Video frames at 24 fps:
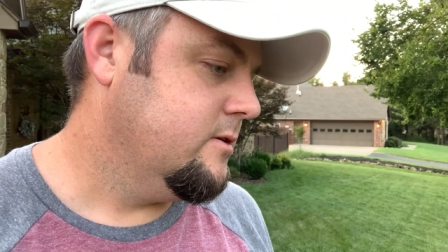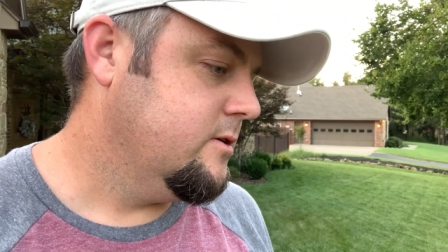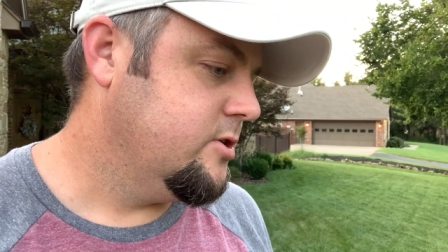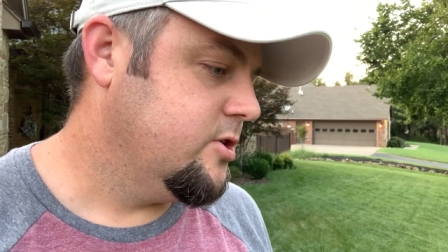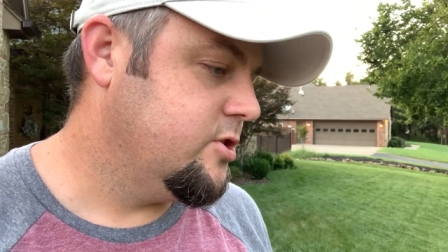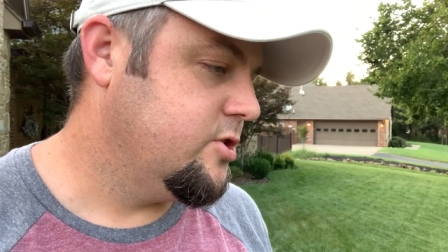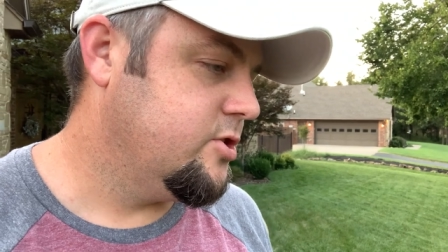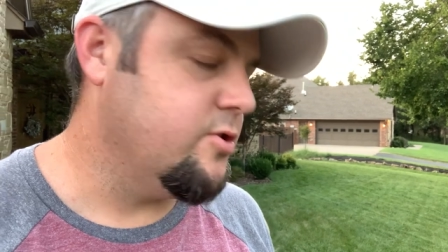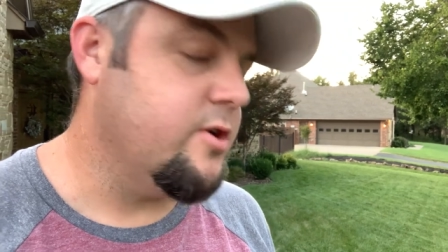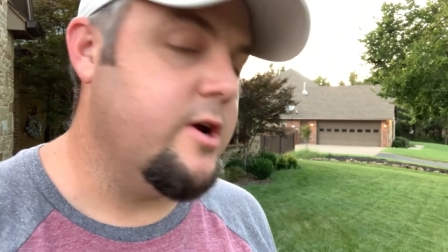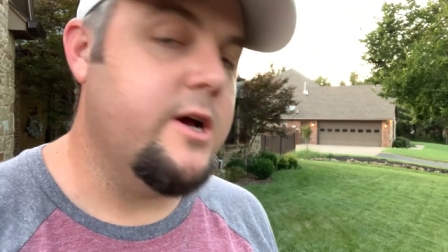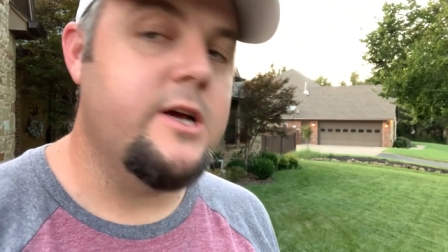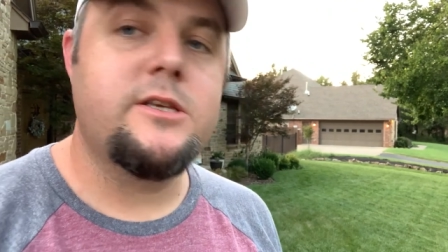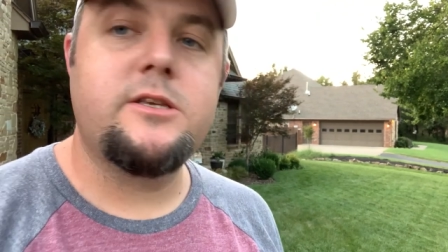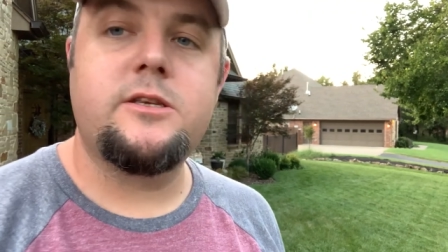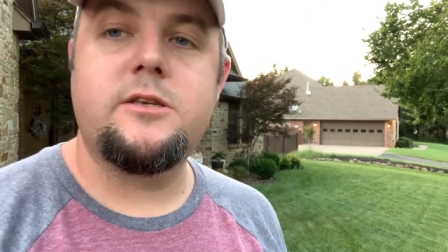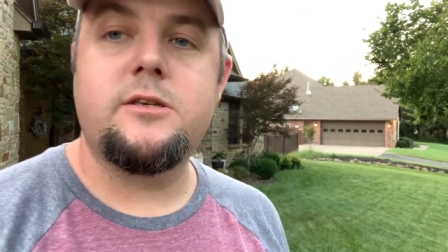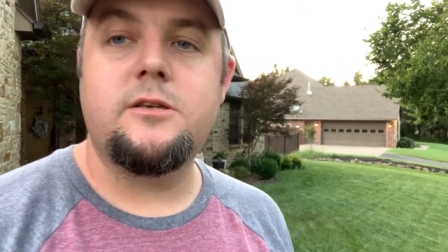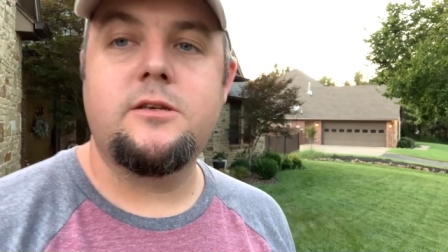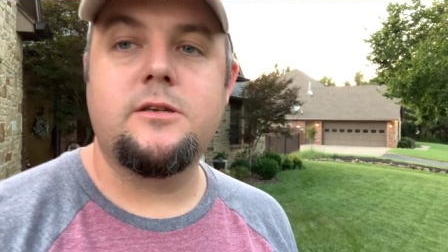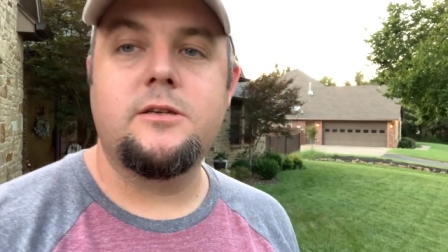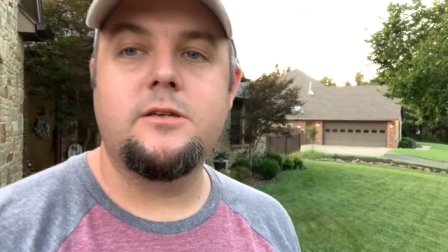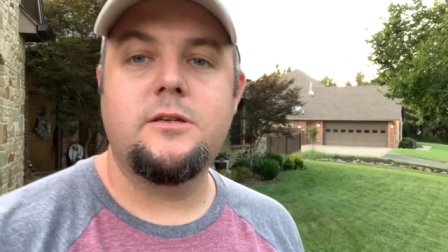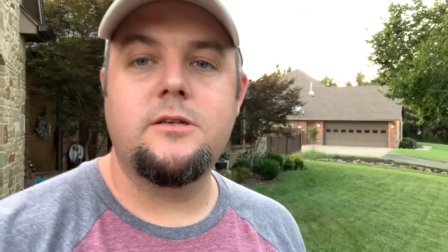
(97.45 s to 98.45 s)

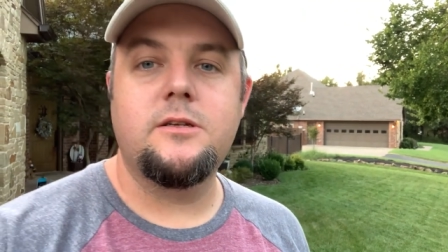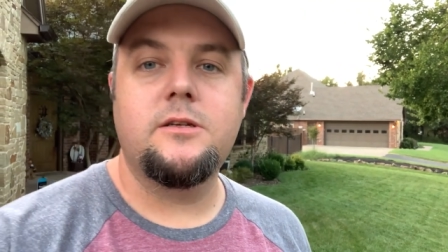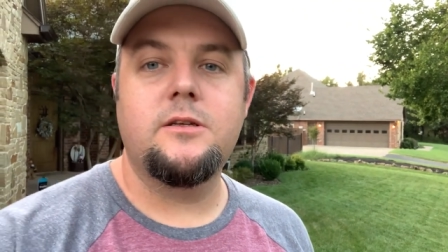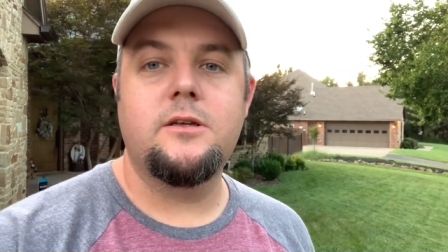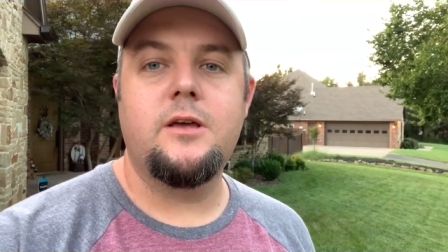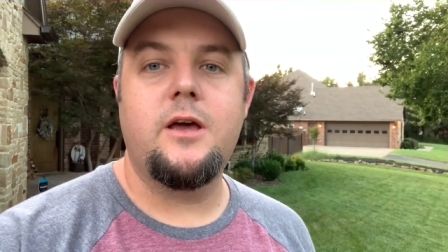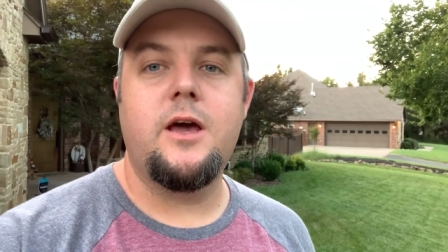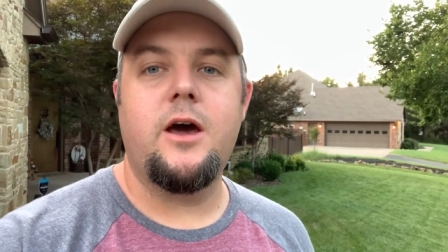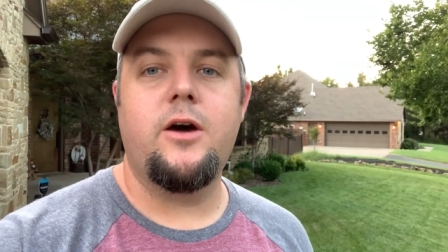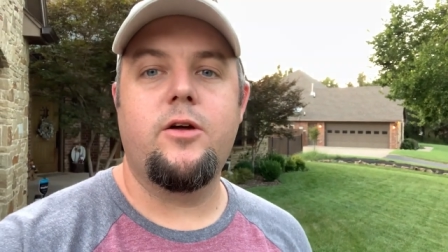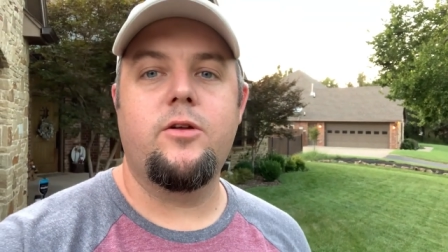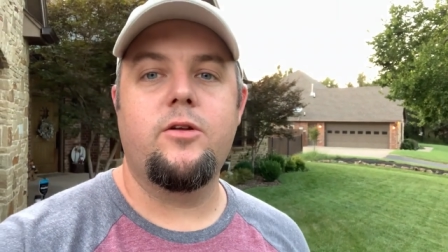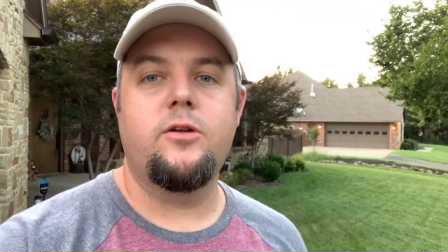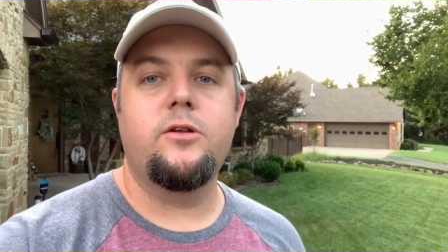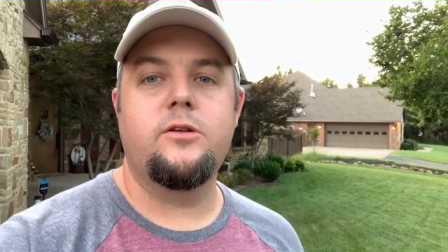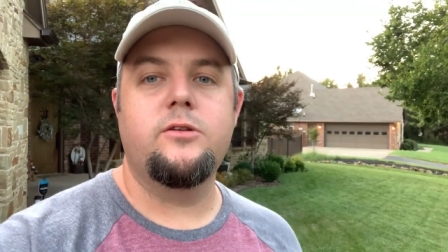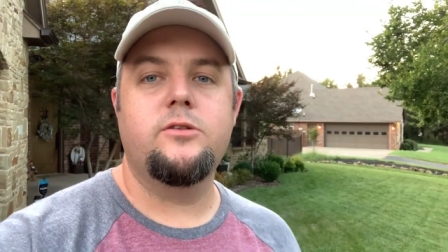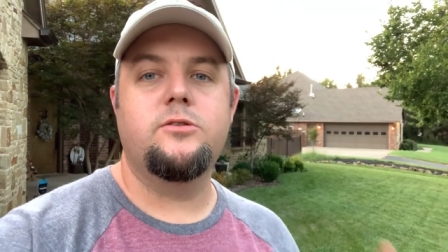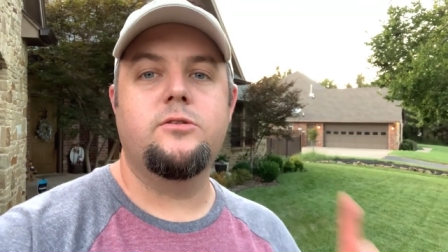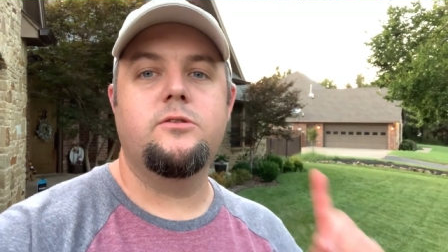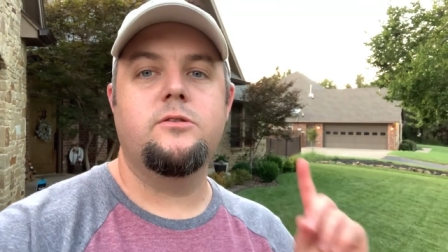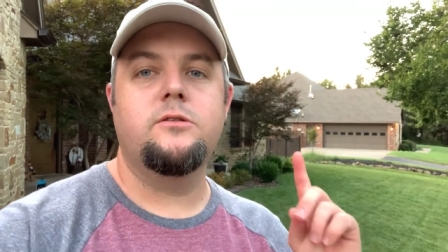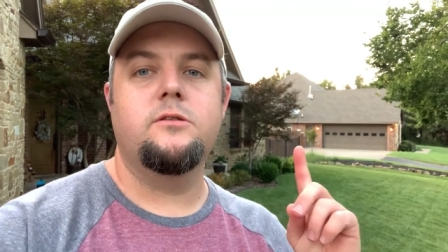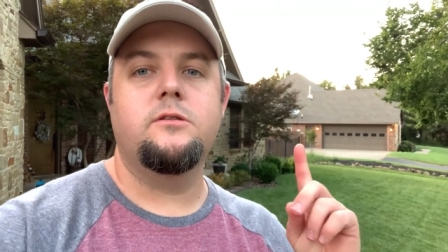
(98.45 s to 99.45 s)
stress out
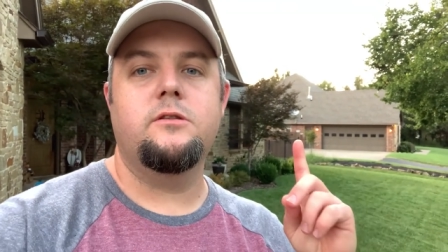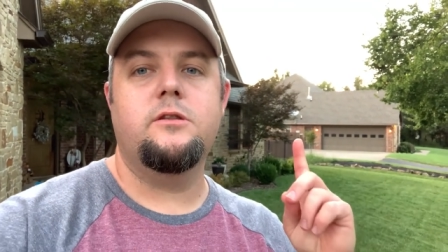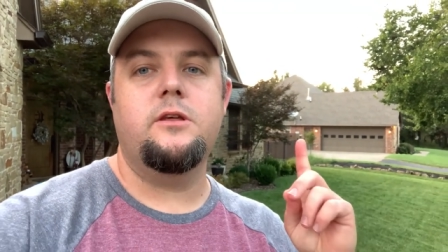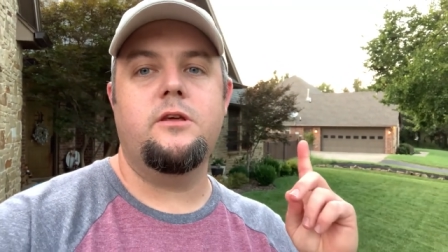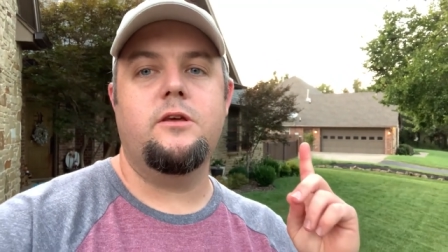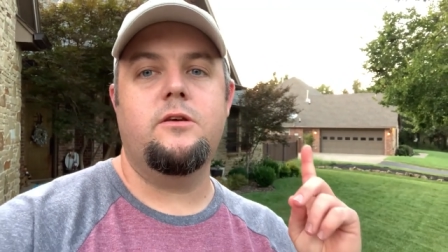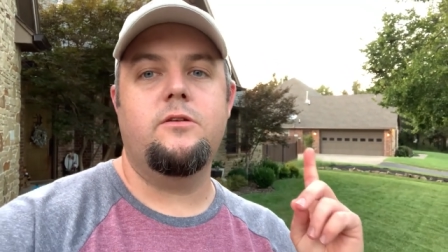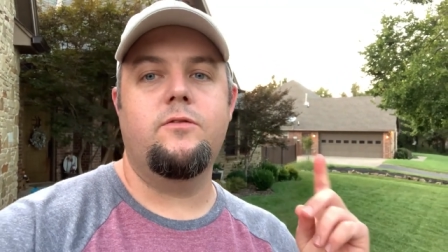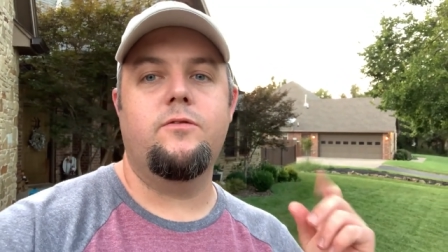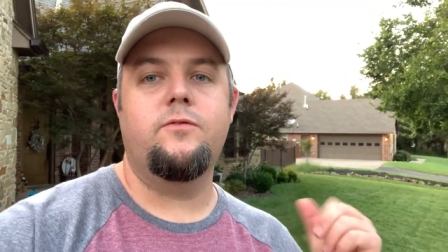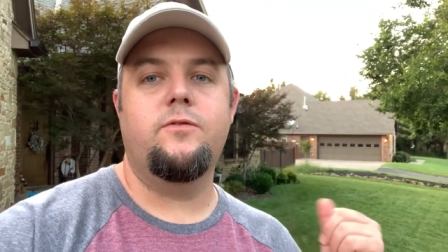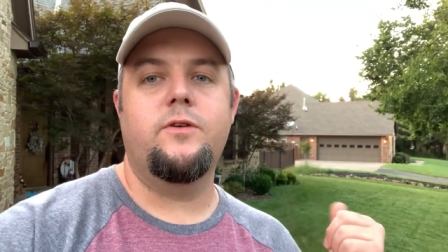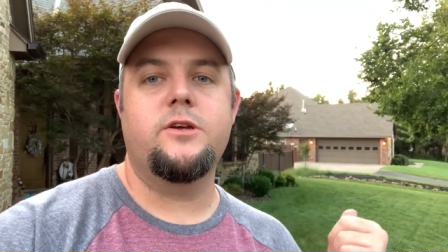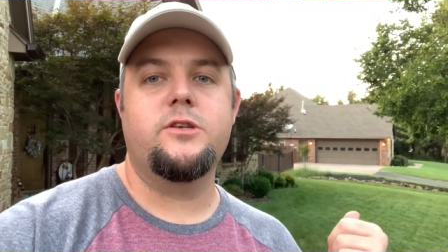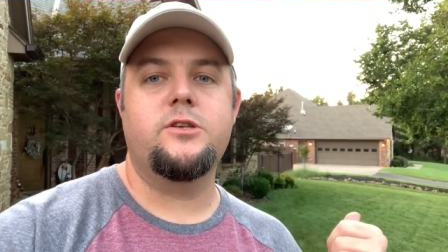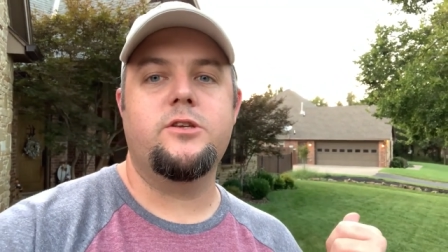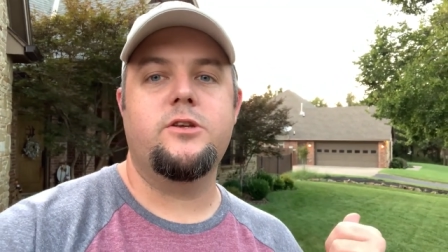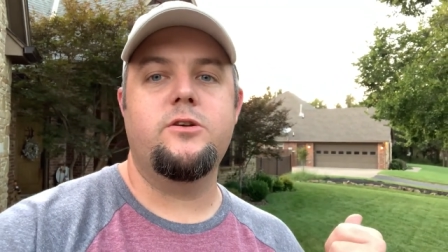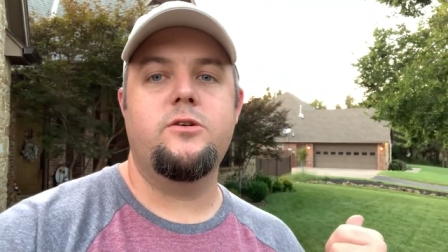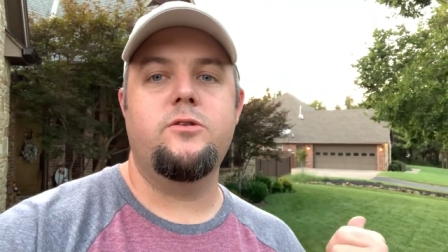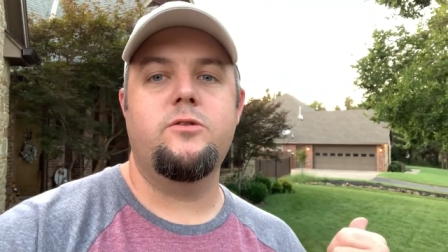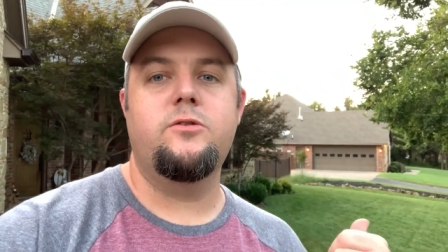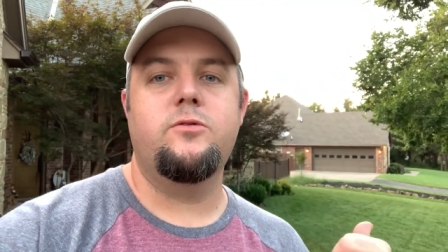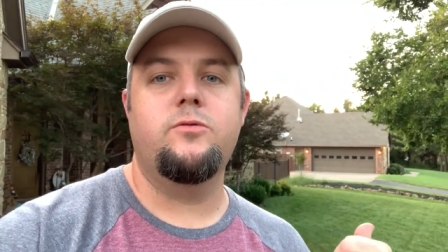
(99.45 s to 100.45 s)
on the
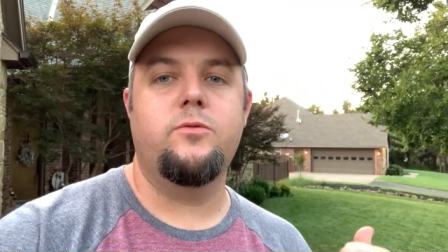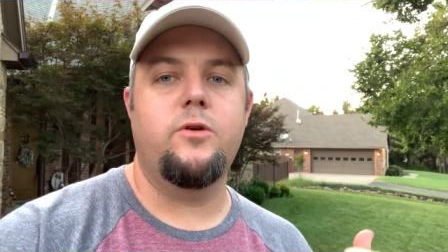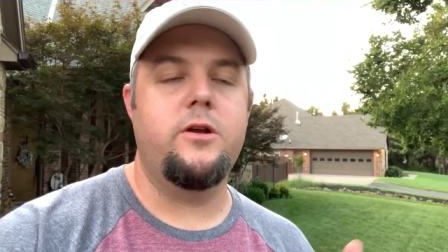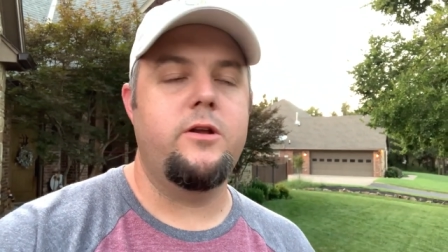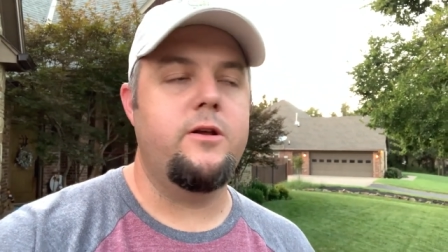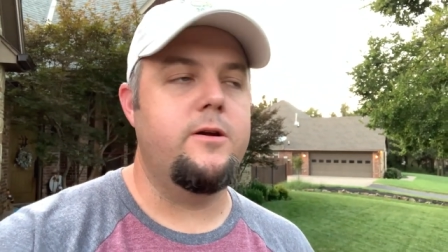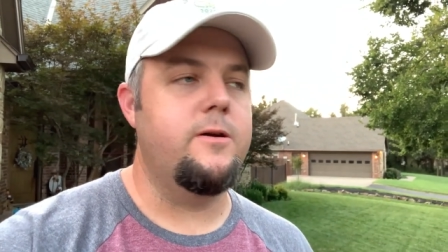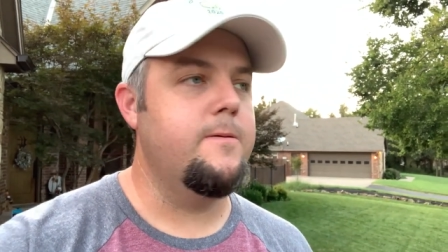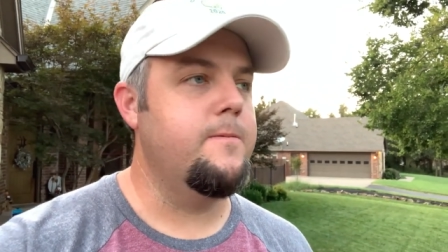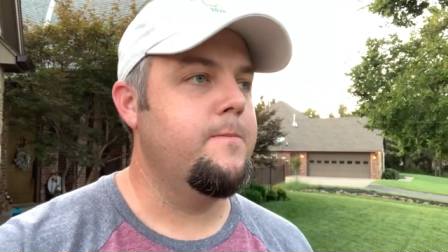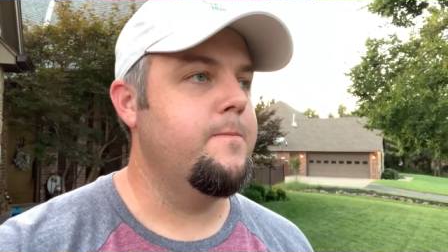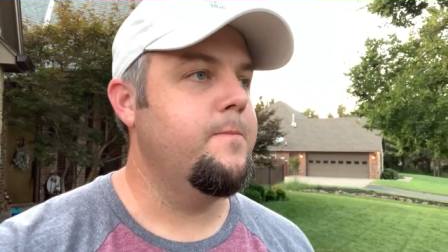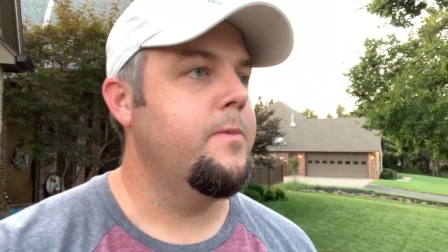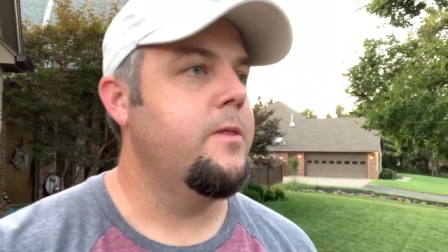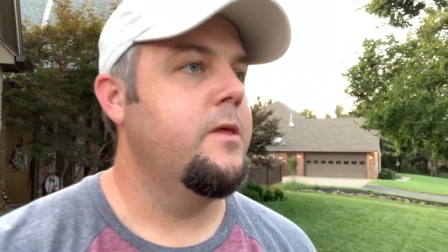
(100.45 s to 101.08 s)
fescue right here.